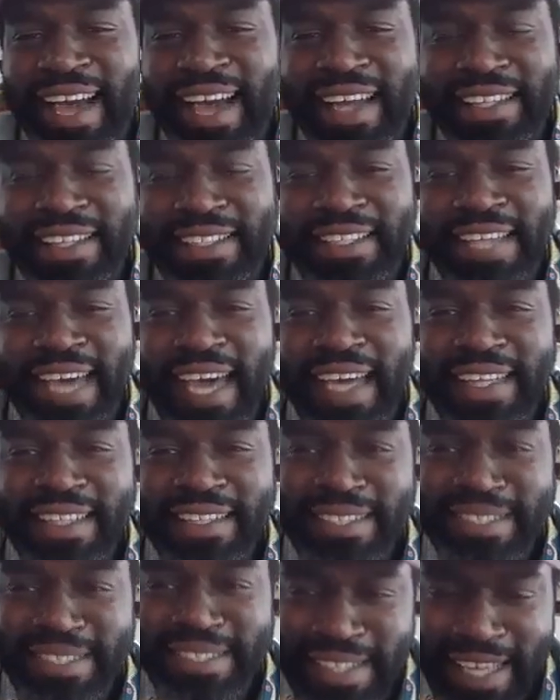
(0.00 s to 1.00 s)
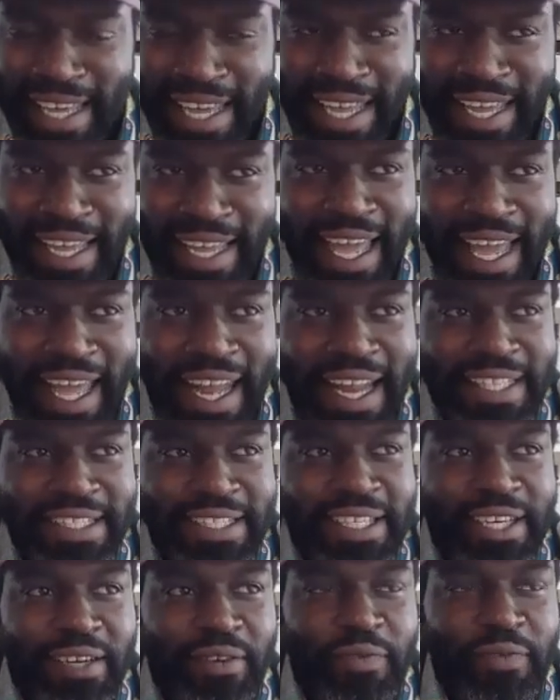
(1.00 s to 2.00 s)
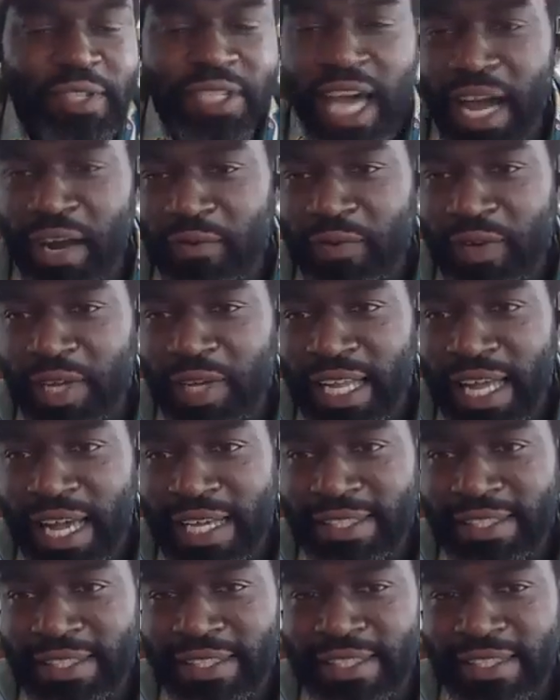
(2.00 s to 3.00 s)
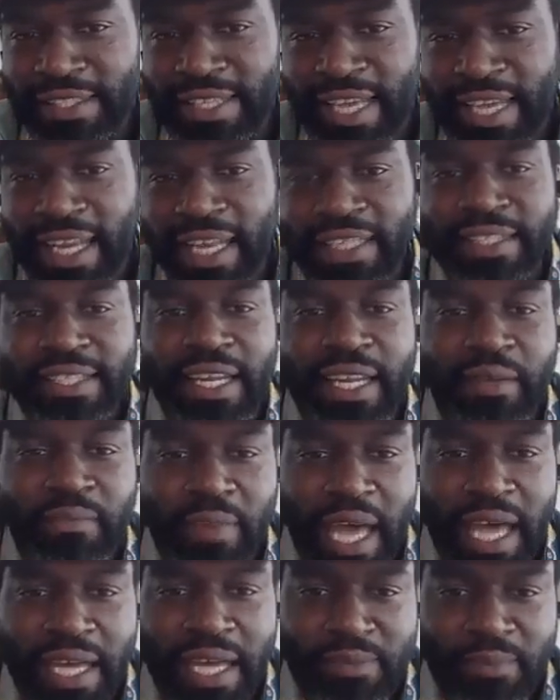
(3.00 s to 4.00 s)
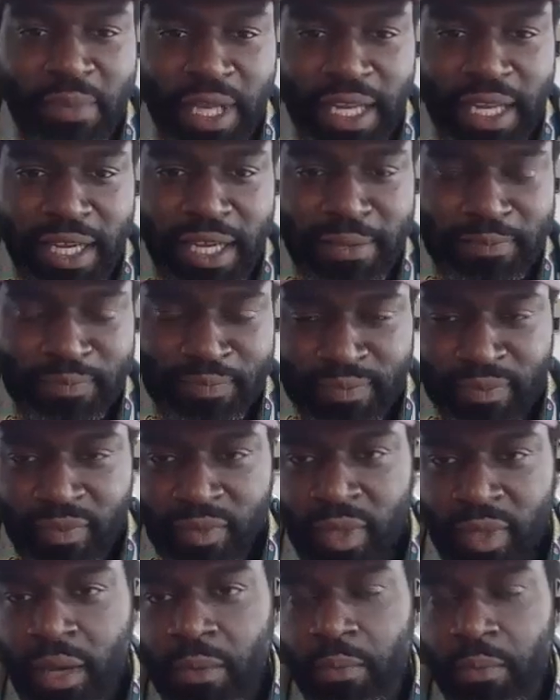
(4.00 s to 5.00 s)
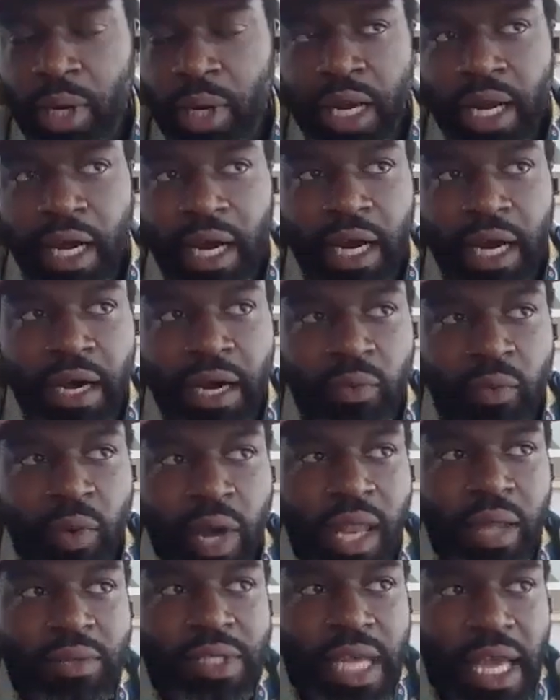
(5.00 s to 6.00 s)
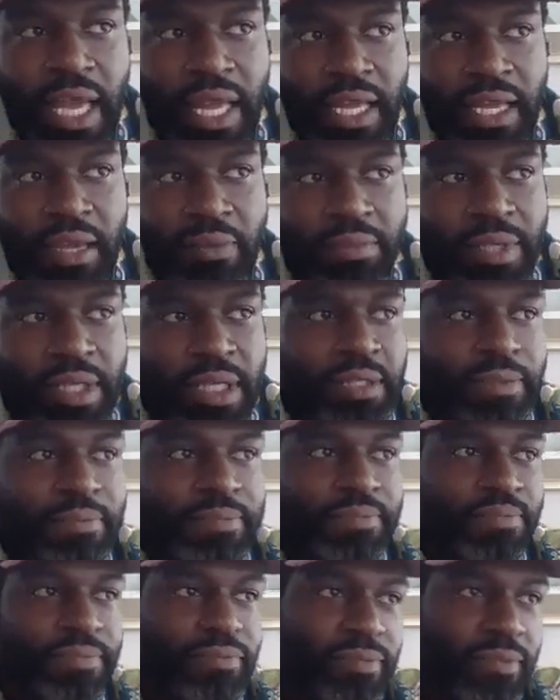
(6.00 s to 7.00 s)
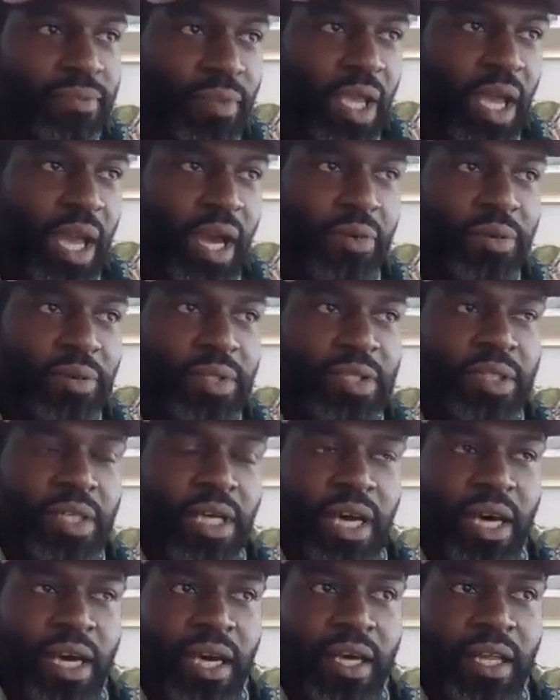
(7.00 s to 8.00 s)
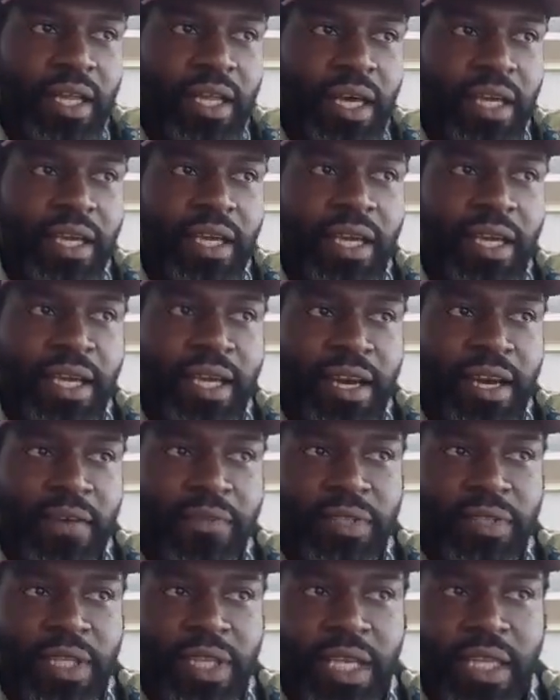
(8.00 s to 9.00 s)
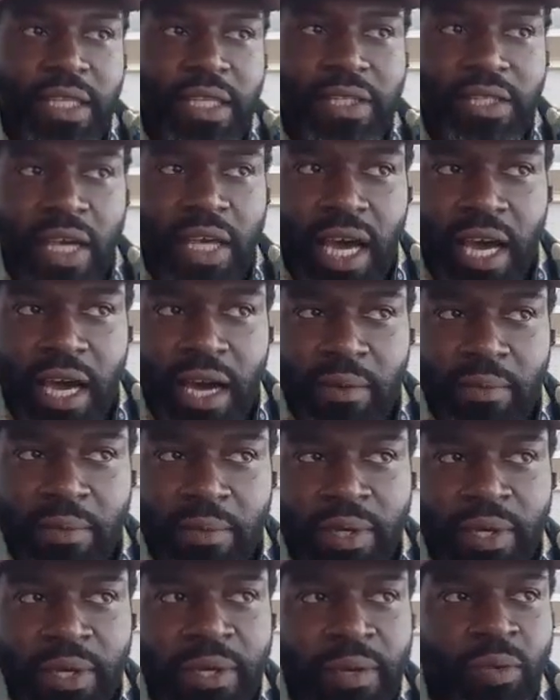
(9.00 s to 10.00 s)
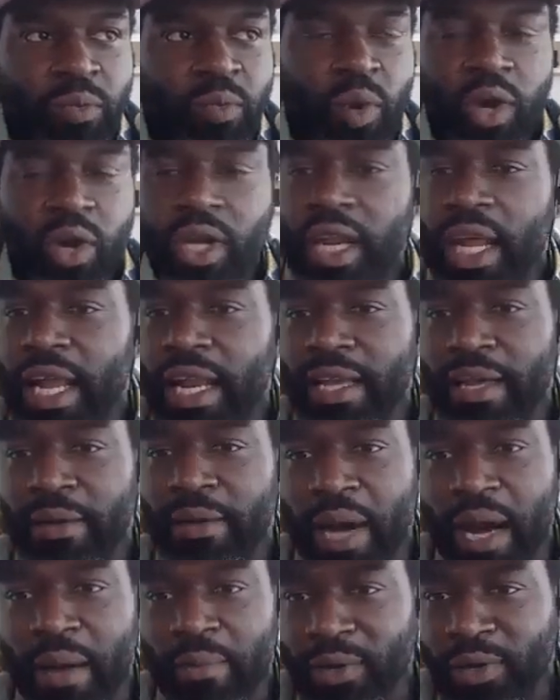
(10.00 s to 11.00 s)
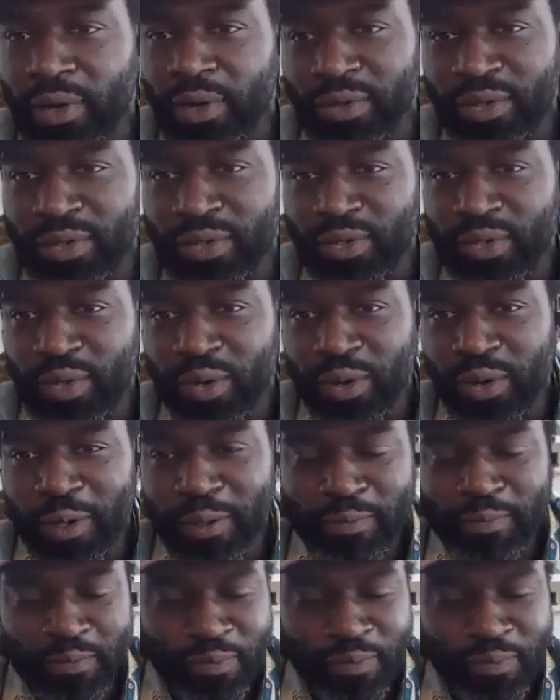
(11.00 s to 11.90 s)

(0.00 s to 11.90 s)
decided to stay, and I took photography classes and I studied mass media. But while I was at Hampton, I was lucky enough to get a job working at a hip hop clothing store.